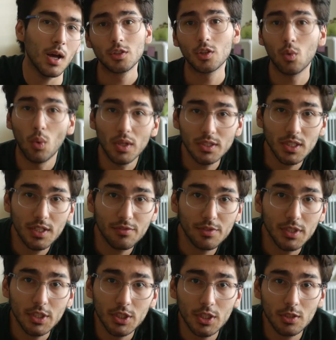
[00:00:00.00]
So once I've
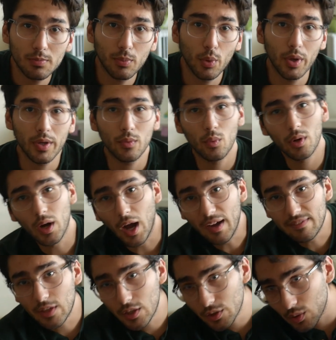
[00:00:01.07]
reached this point where
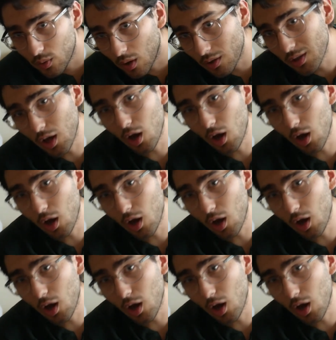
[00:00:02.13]
I've gone through all the